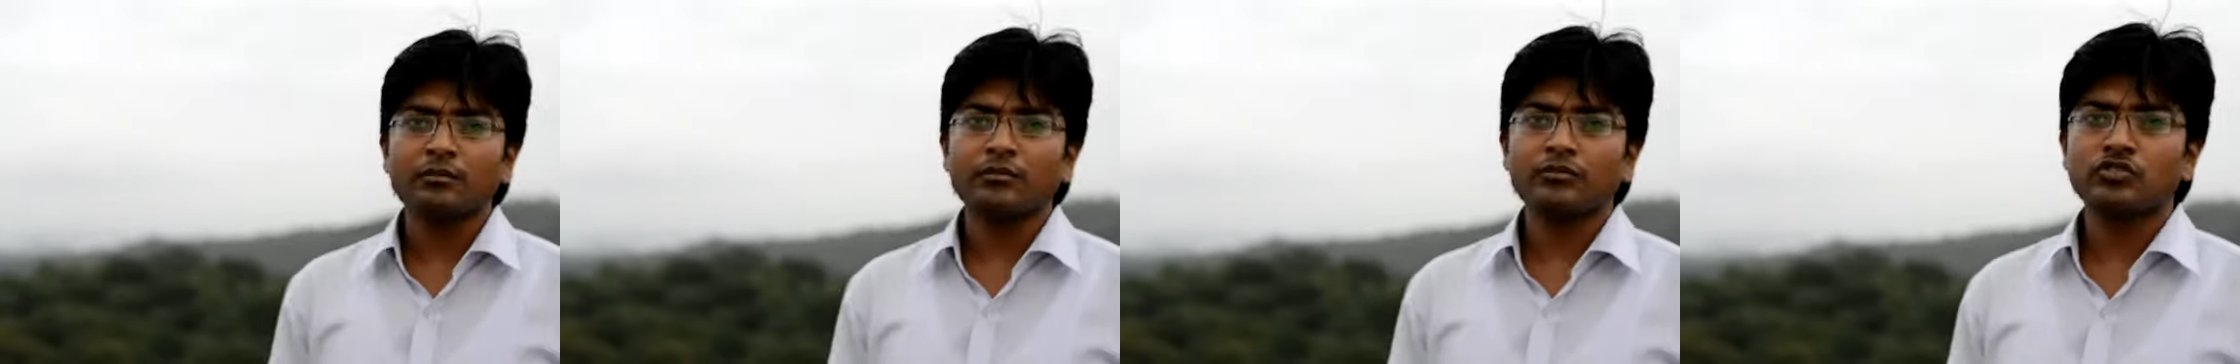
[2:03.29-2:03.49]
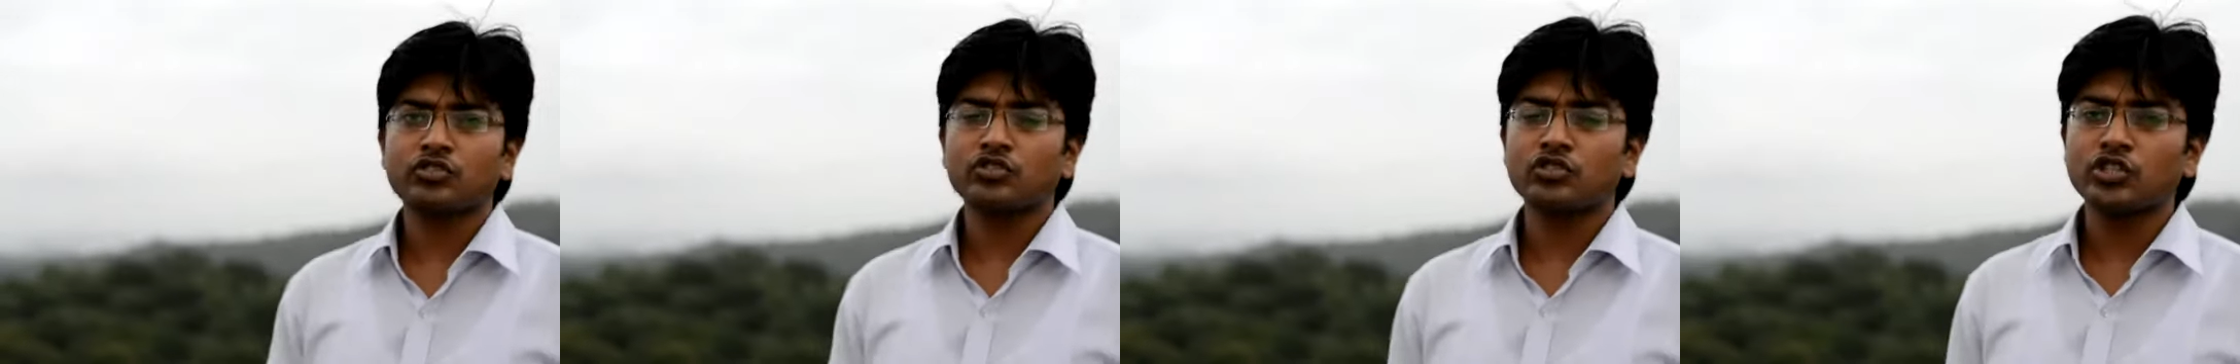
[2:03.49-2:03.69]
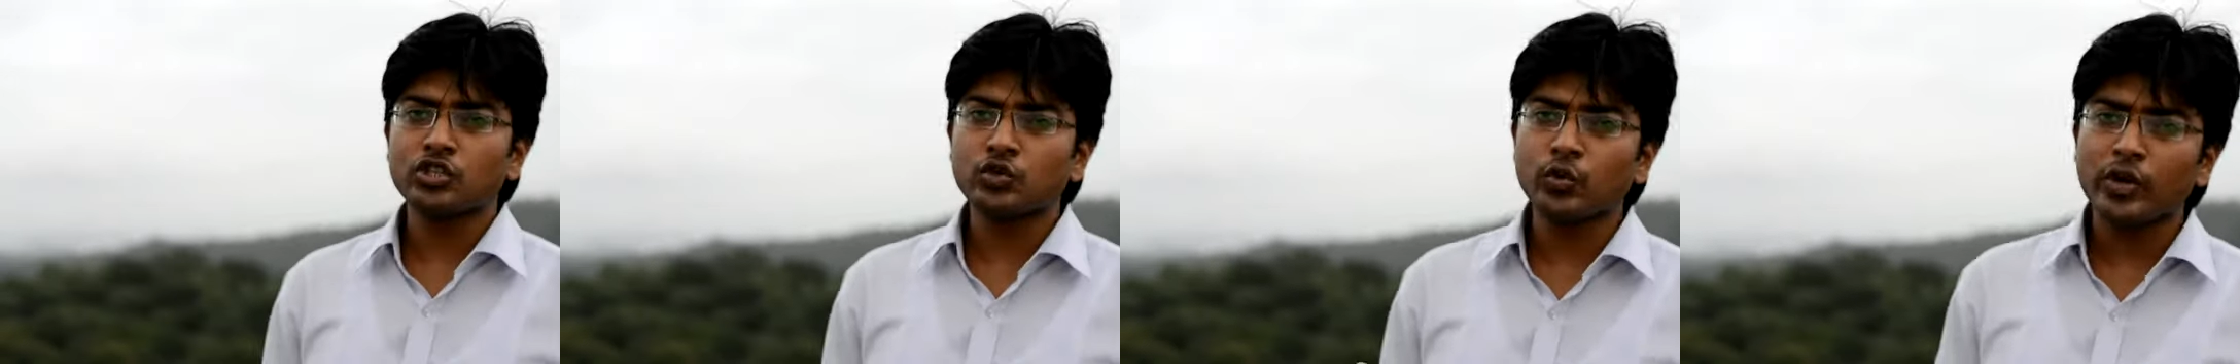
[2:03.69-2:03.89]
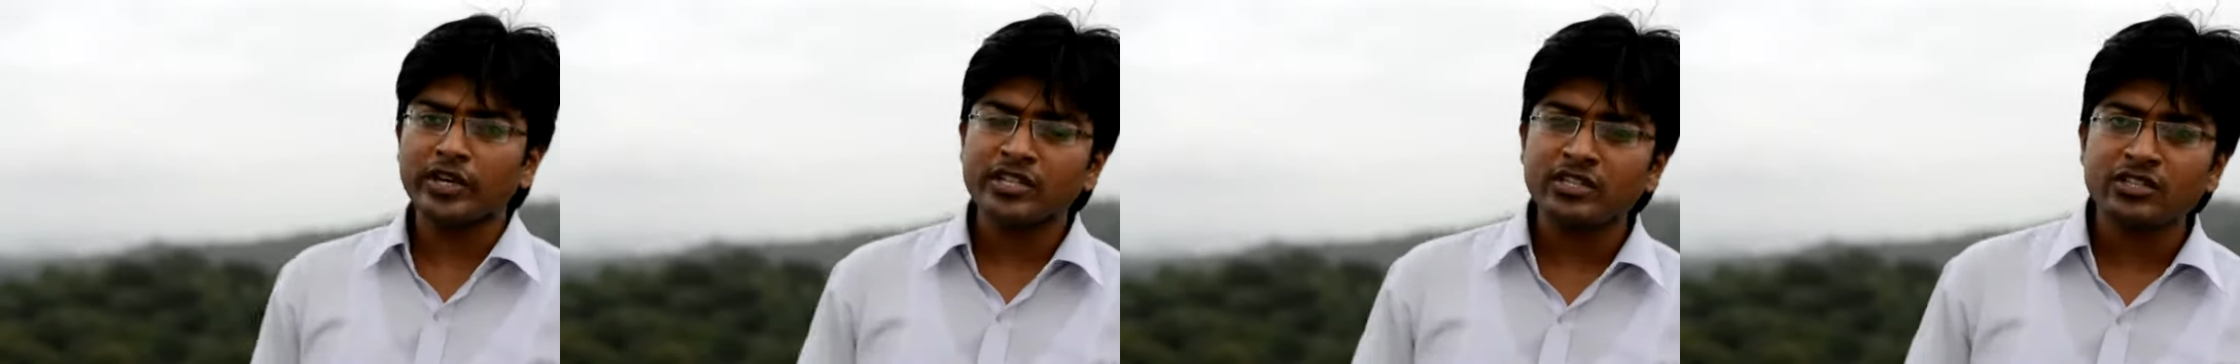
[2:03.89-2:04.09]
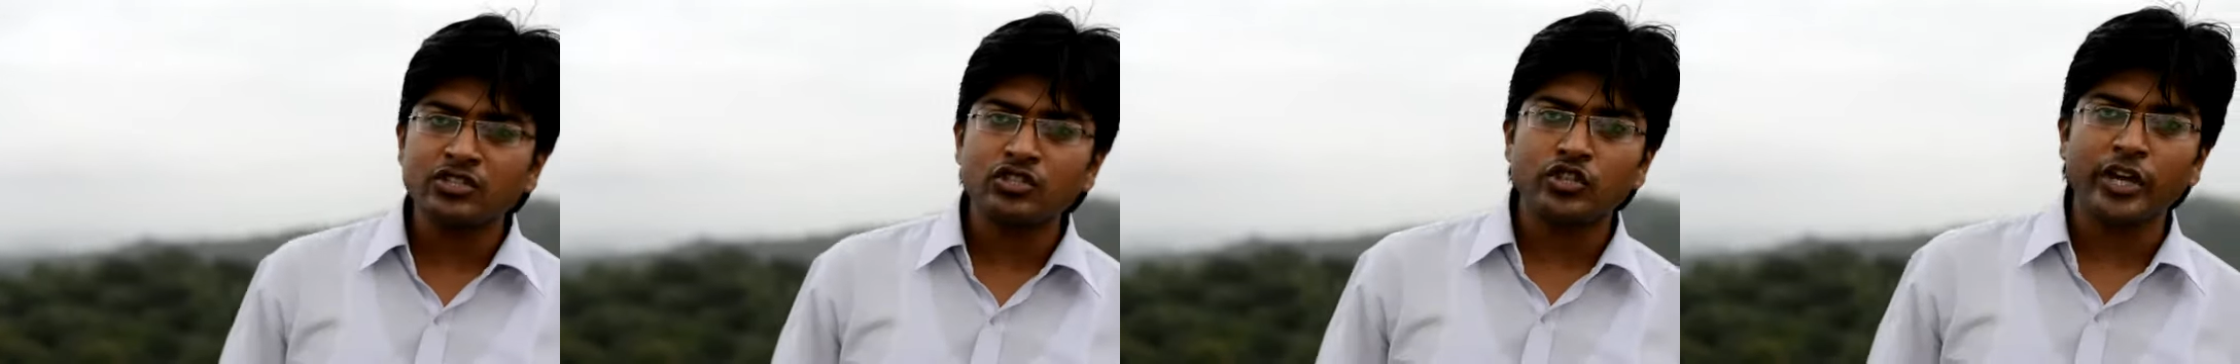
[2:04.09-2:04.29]

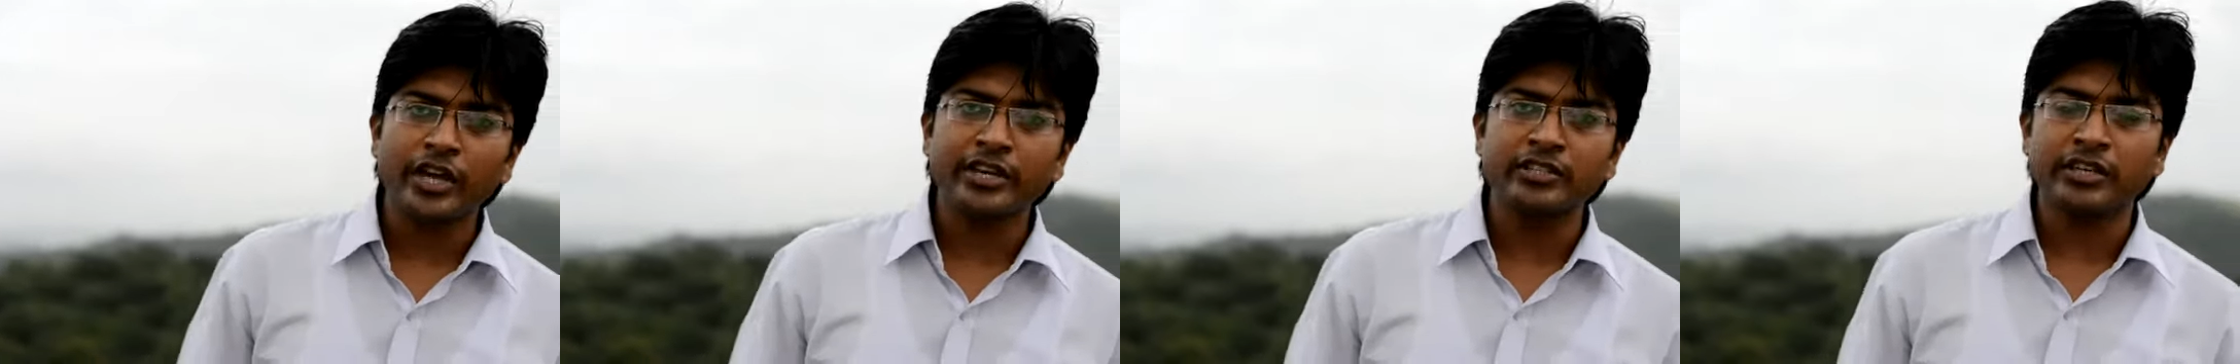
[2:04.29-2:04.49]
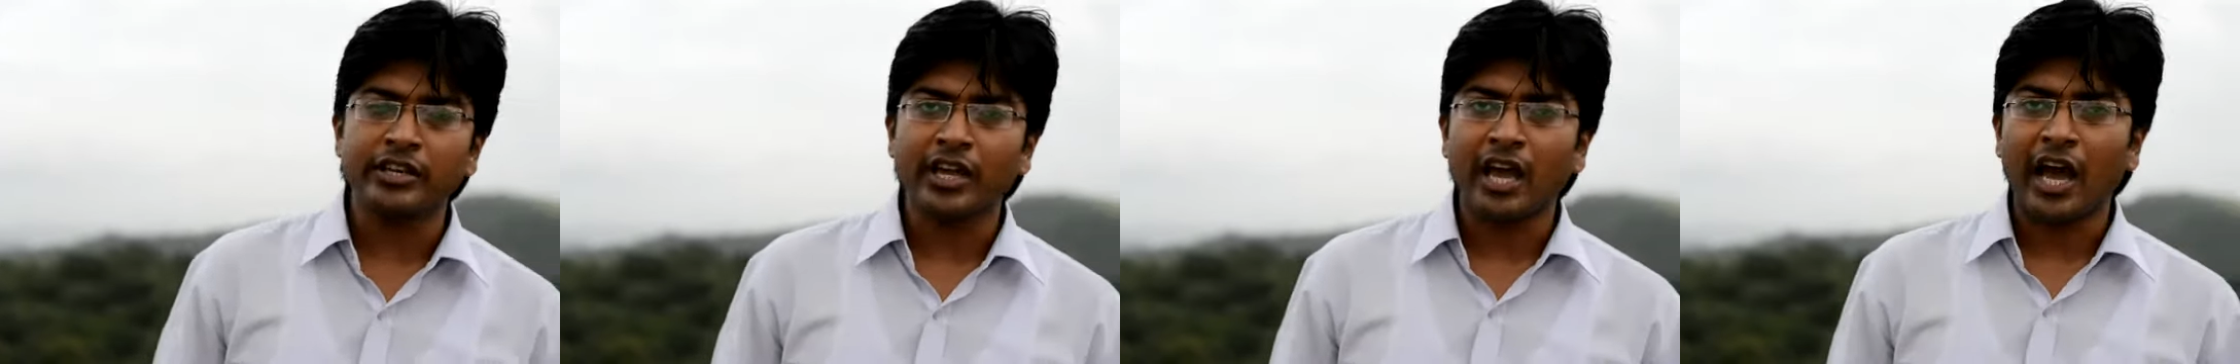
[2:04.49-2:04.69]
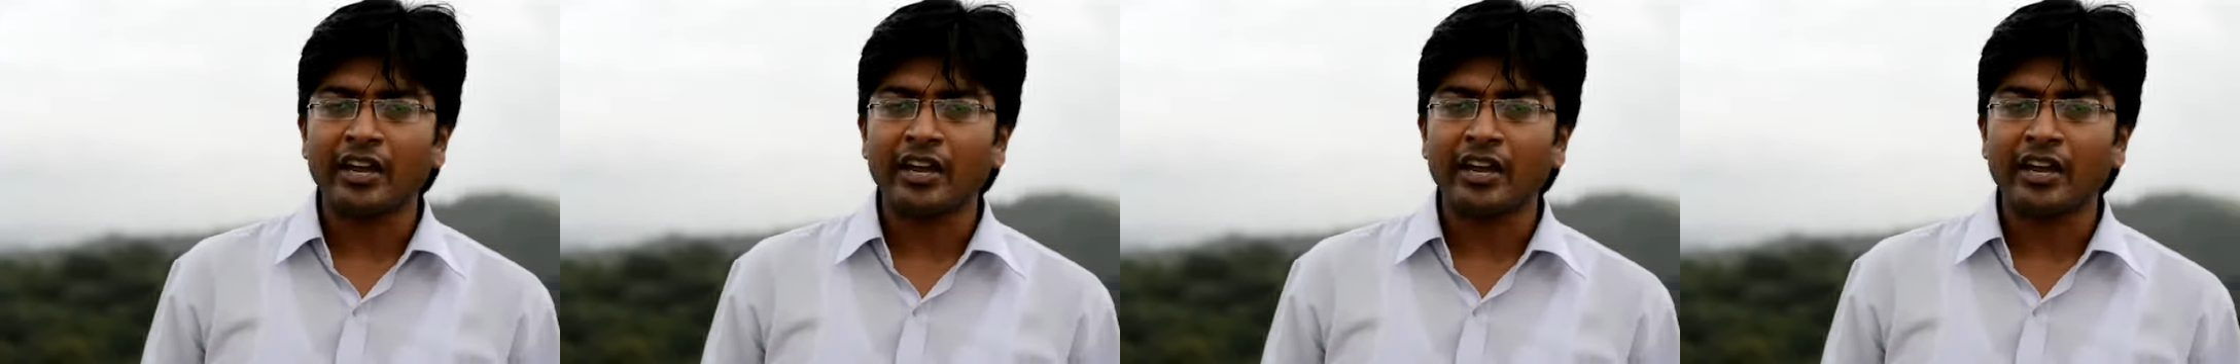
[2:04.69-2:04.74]
situations changing